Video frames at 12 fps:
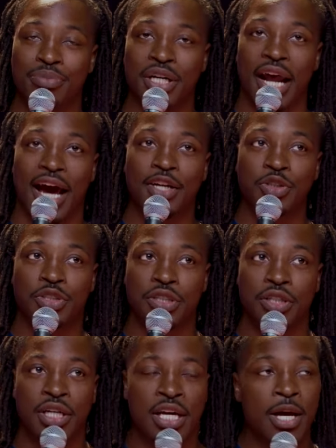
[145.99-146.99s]
But I
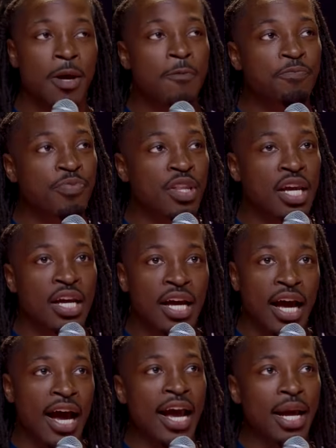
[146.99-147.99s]

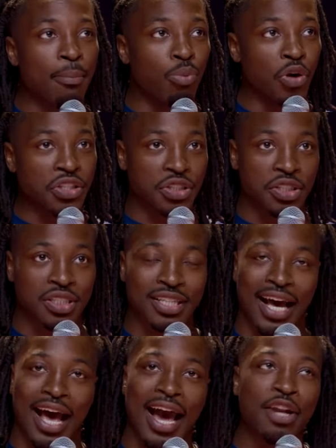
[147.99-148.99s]
had
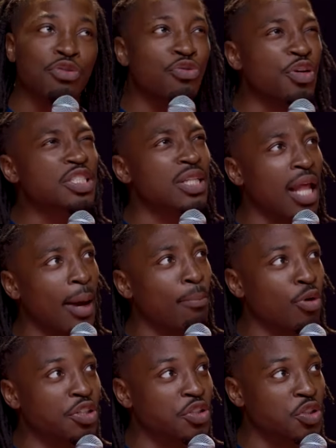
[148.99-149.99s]
braces. I had
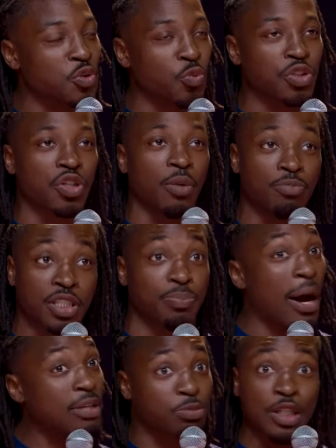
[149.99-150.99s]
Invisalign braces, which are,
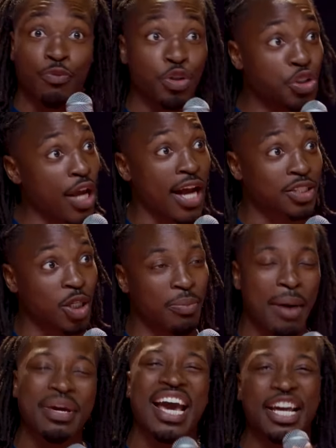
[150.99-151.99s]
because my teeth were jacked
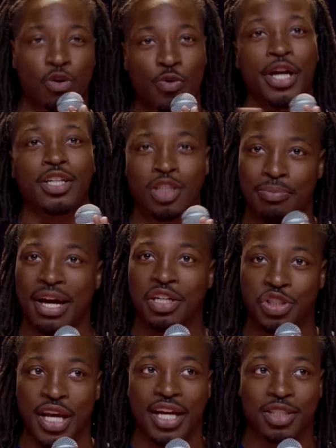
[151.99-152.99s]
up. I mean, I had a regular
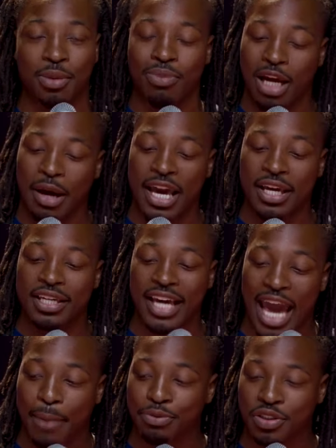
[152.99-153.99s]
amount of jacked up. Like, I had
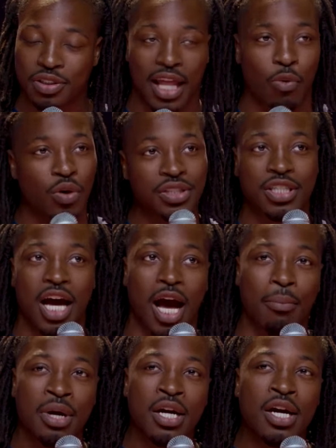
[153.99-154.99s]
gaps. Like, one
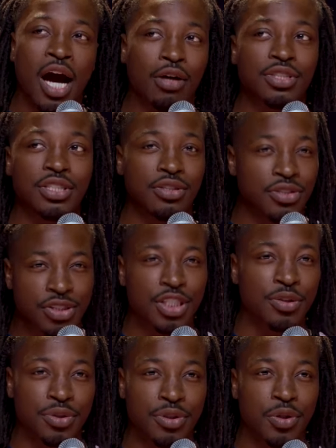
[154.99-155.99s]
time I was eating
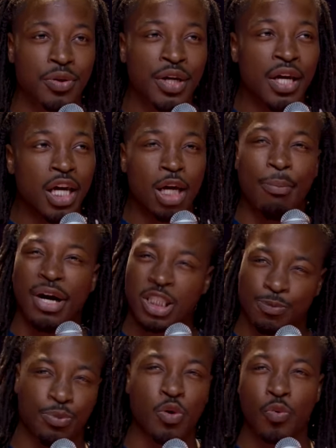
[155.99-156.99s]
cereal and my
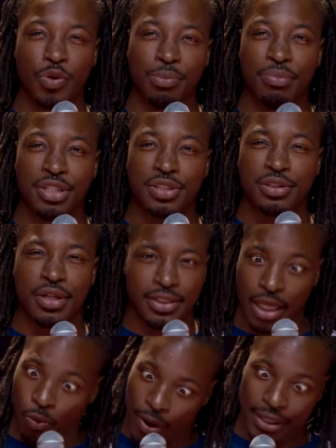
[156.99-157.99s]
spoon was missing. I
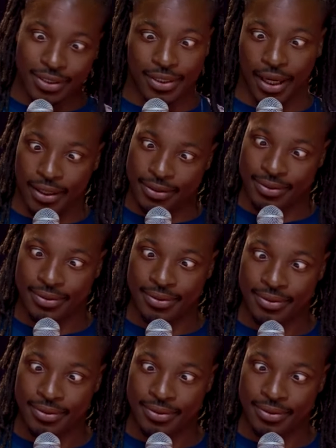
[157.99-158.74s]
was like, wait a second.